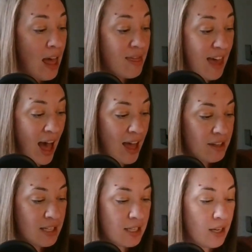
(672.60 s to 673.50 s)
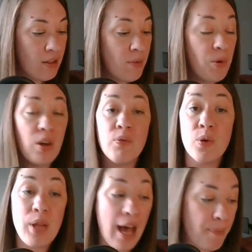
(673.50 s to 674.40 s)
that the book of
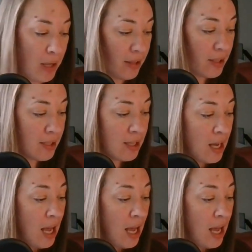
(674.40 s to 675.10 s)
Ruth happens.